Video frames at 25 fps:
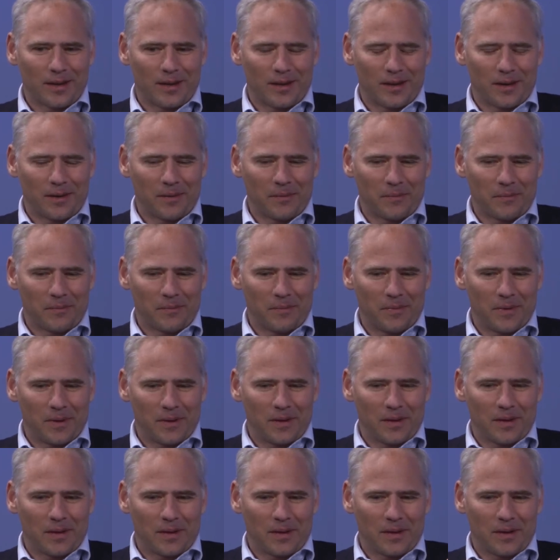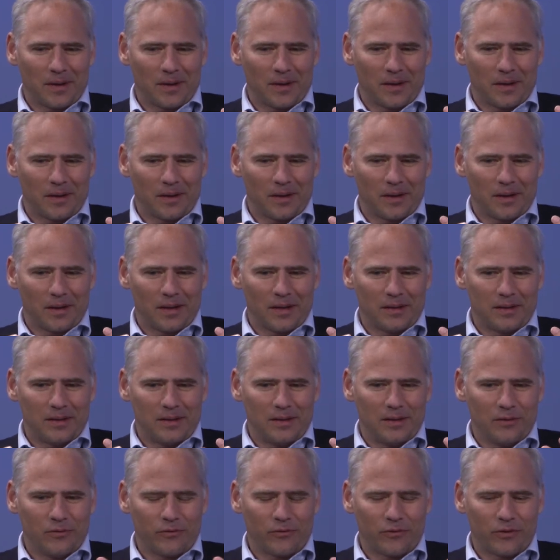a
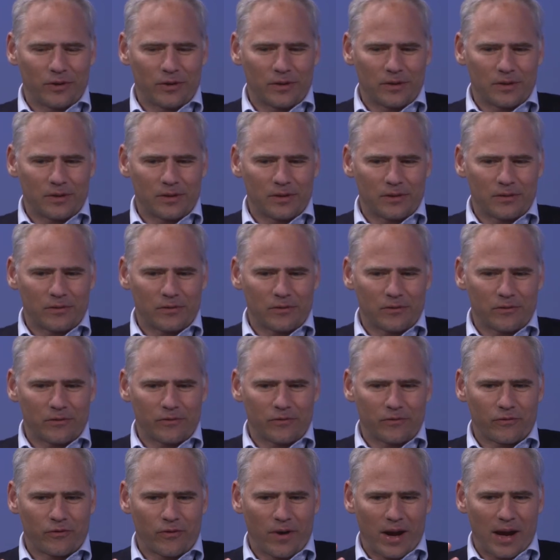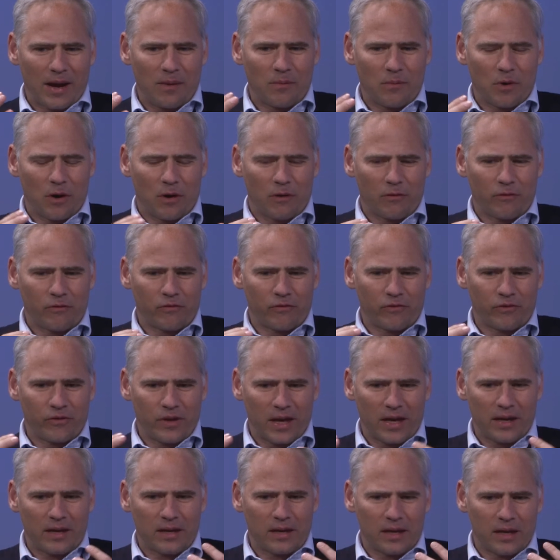different frame of
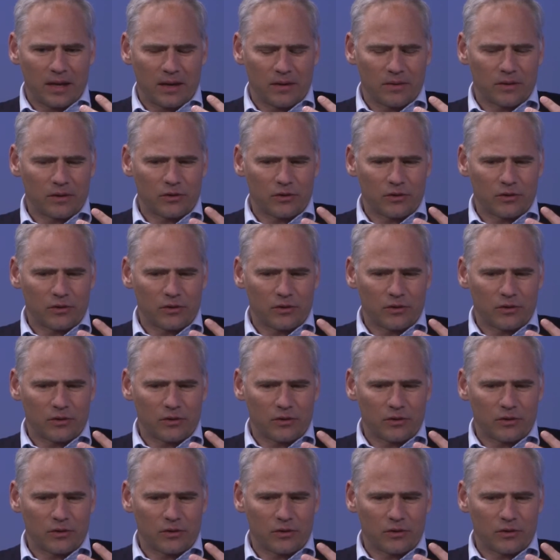thinking,